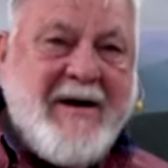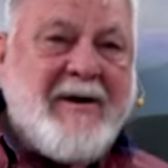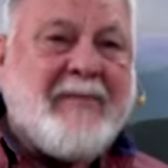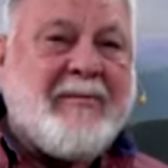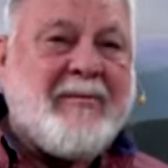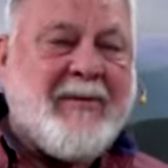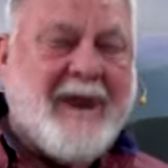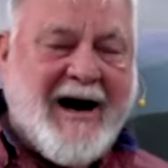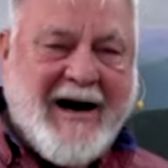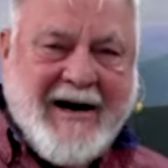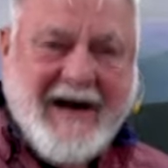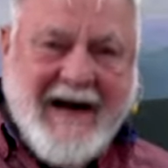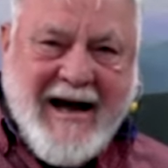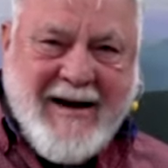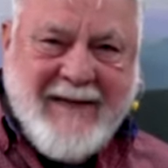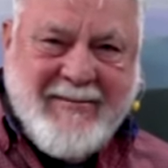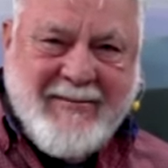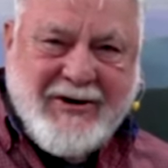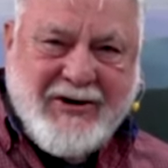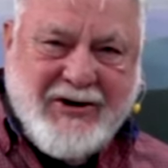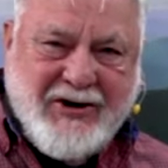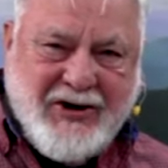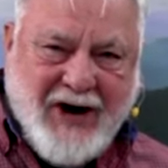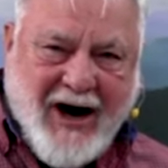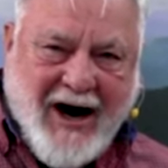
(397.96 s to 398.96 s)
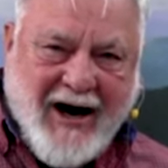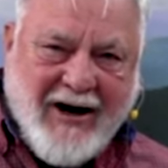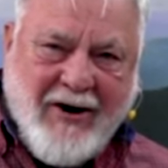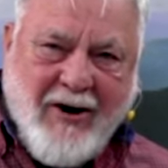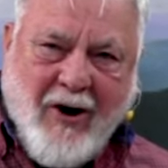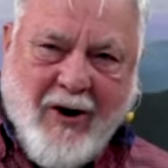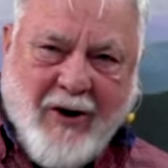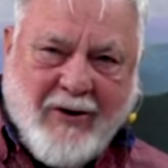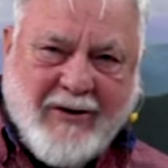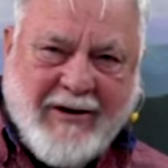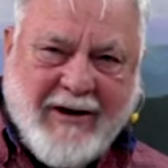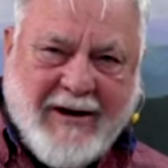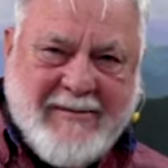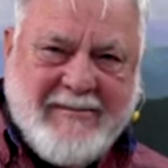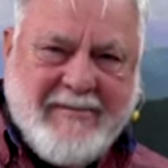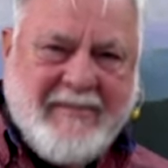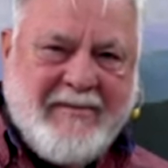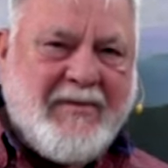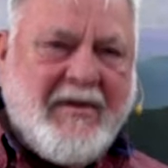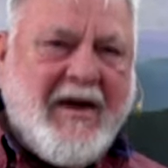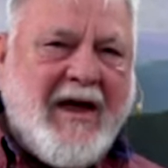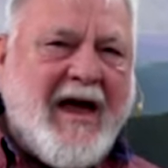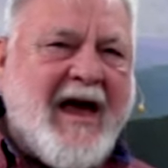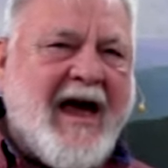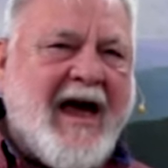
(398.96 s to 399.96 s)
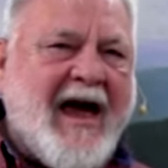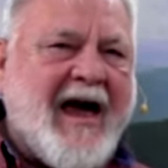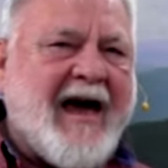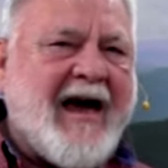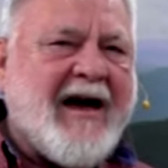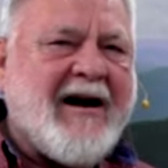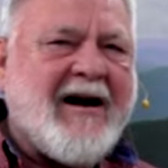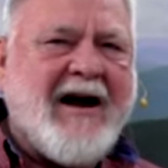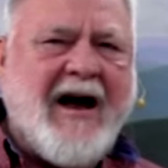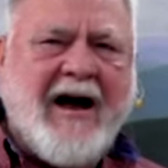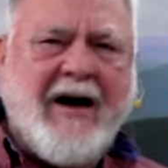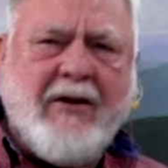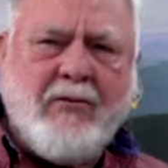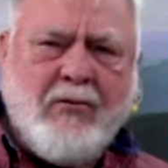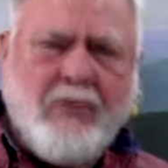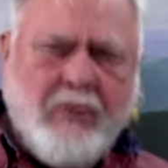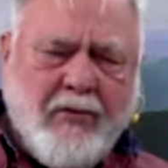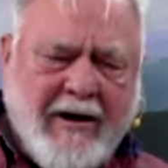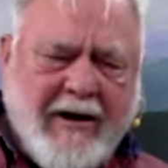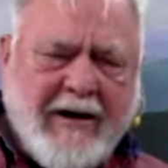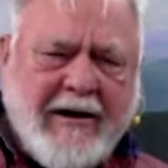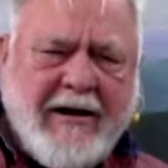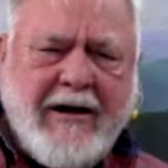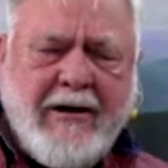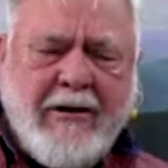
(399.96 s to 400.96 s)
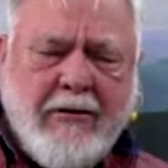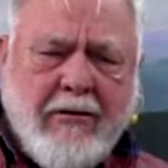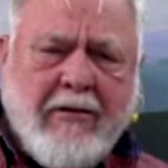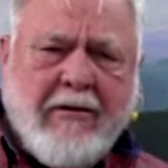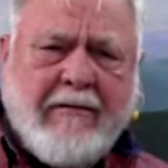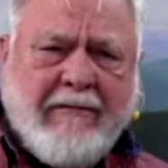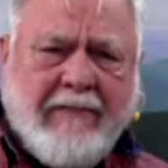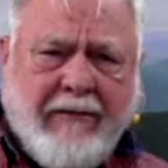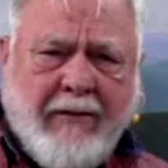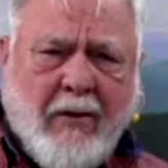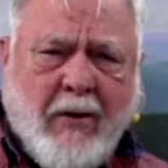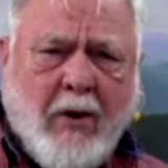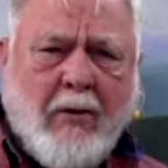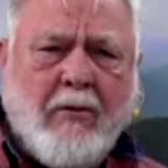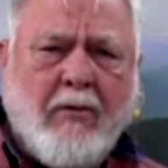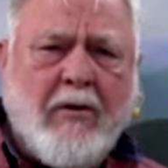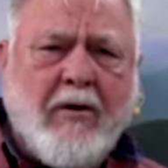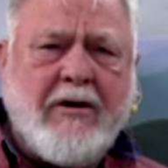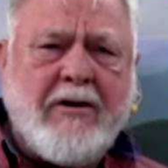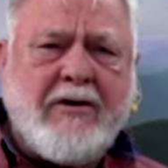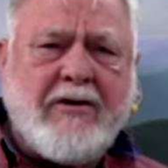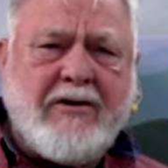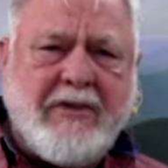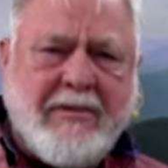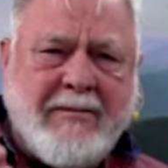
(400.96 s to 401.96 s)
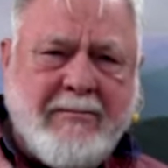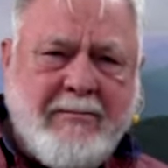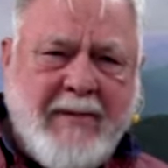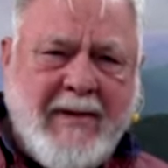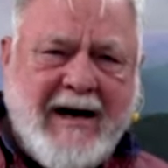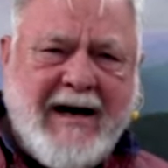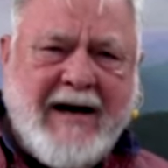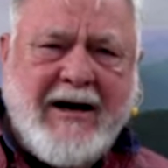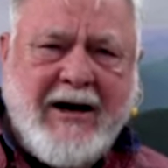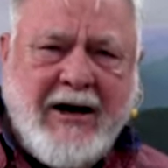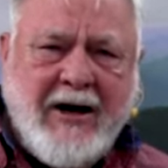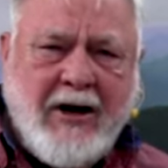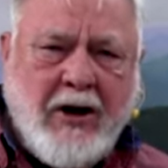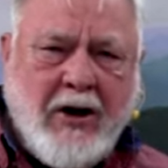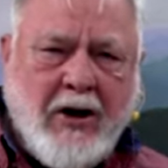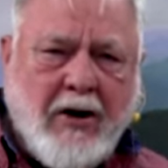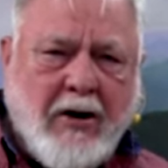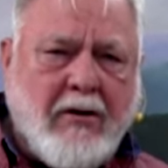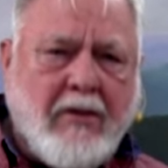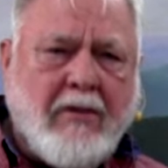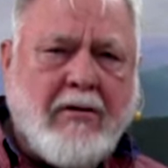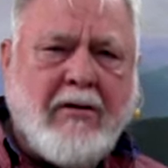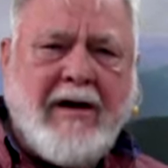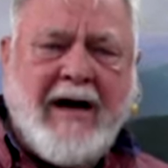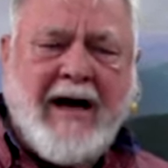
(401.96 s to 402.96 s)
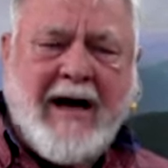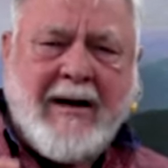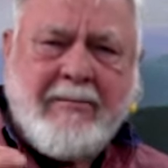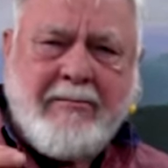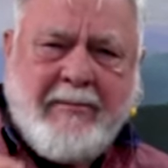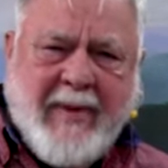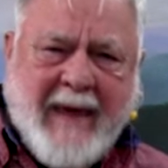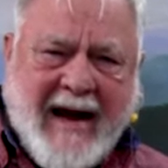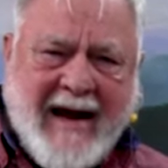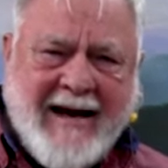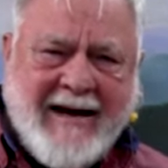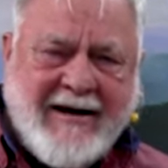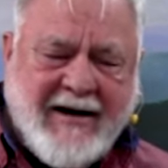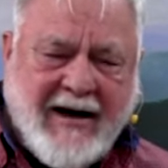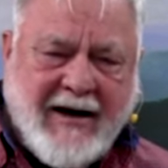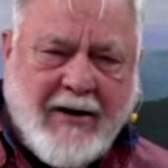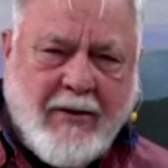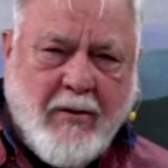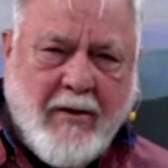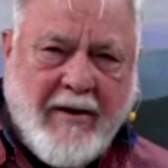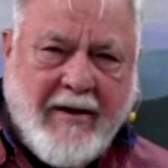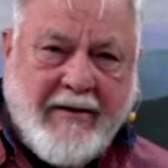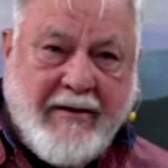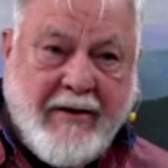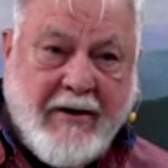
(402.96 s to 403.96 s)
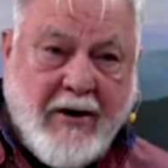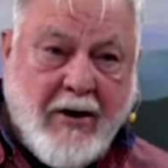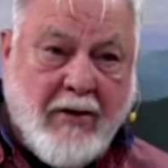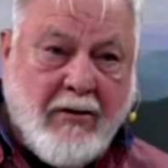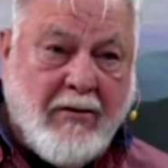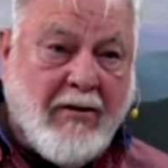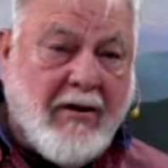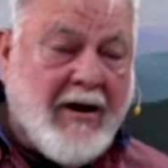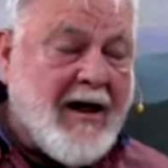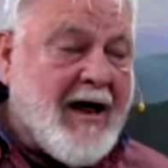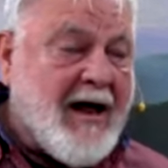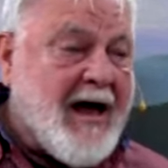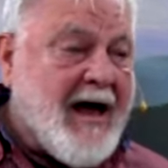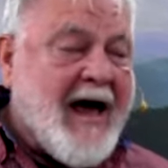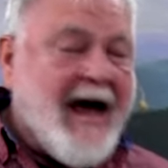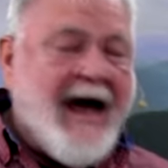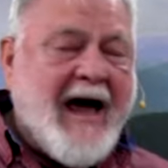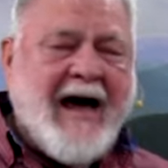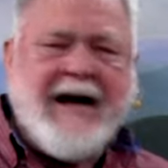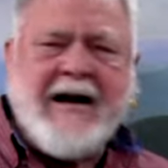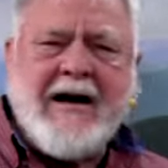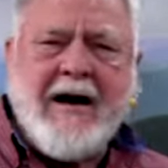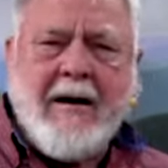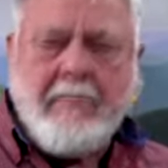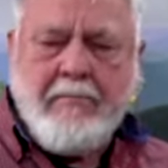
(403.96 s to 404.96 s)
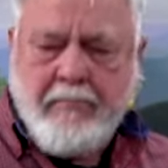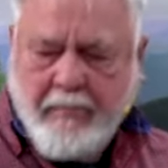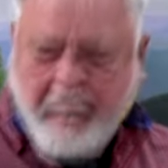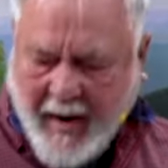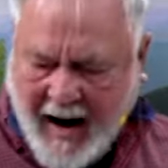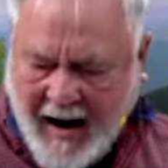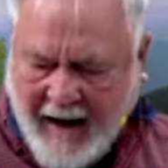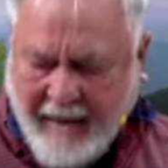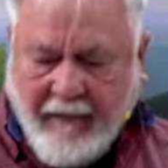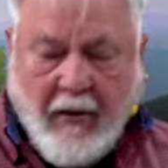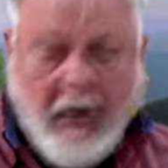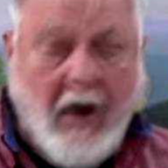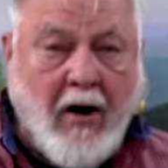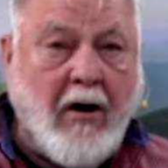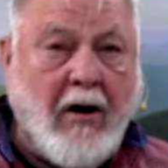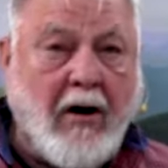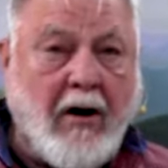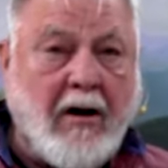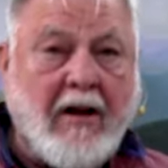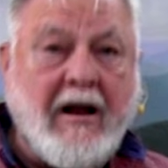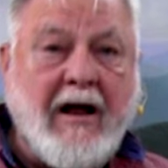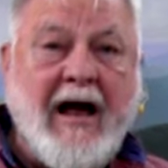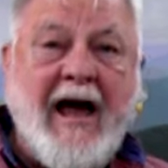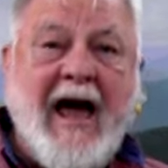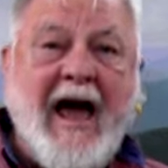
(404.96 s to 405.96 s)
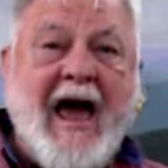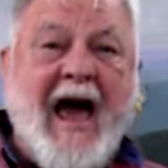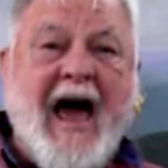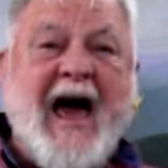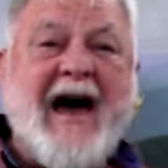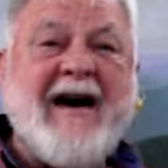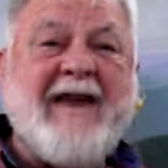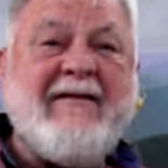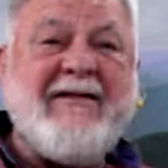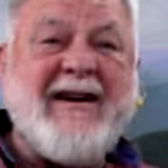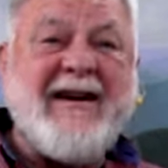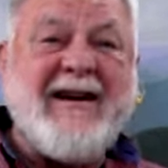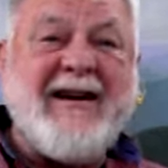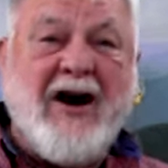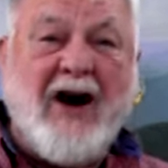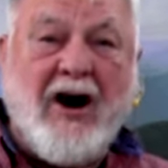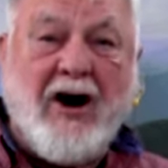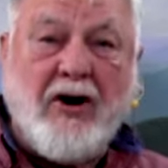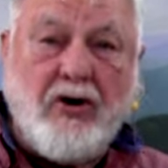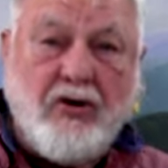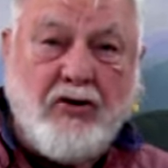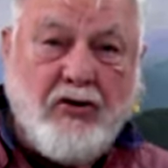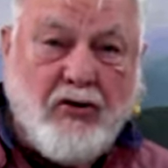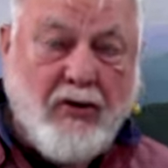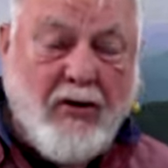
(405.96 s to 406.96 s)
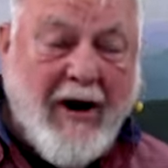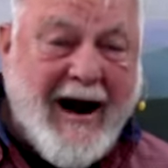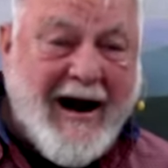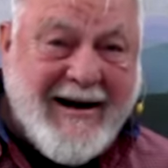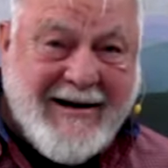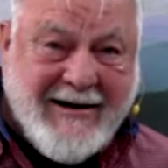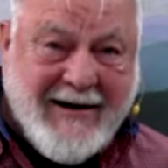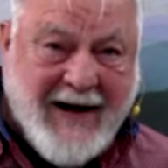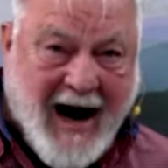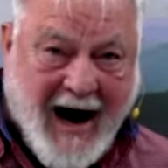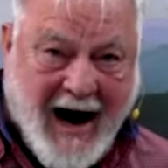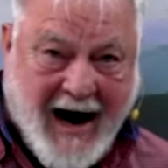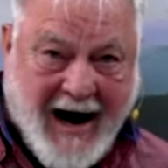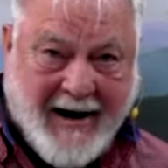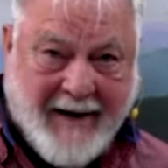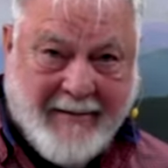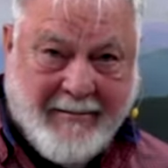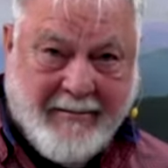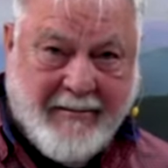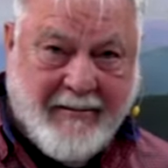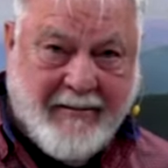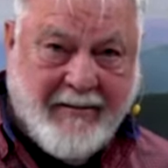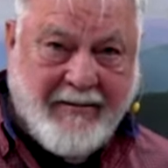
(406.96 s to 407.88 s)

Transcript: My name is Jon Houglum, and I really look forward to meeting you and painting with you, and above all, having a great time.